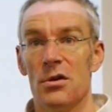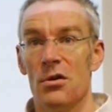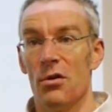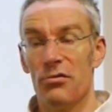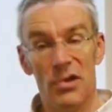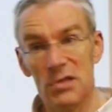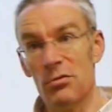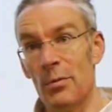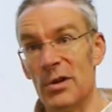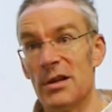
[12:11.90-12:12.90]
or throws a
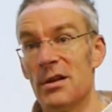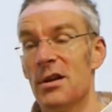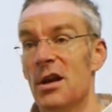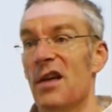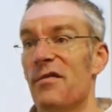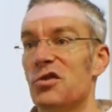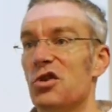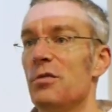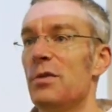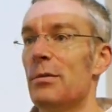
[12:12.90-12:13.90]
wobbly if
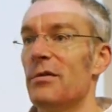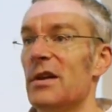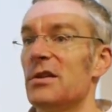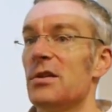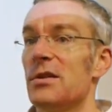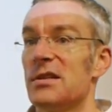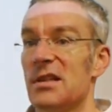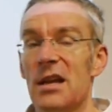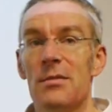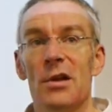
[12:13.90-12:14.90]
two people have edited the
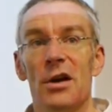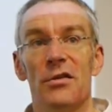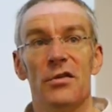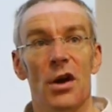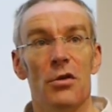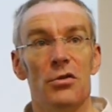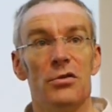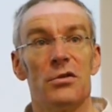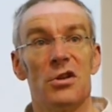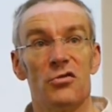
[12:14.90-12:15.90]
same line of code
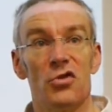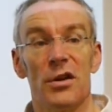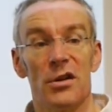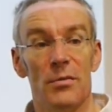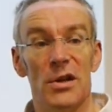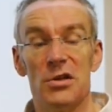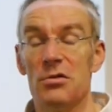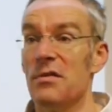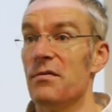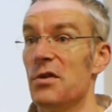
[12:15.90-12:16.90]
and could try and commit two
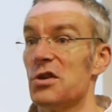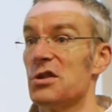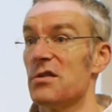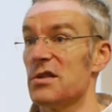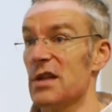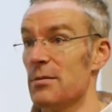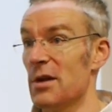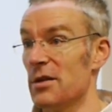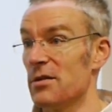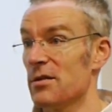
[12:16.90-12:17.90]
different versions of the same line.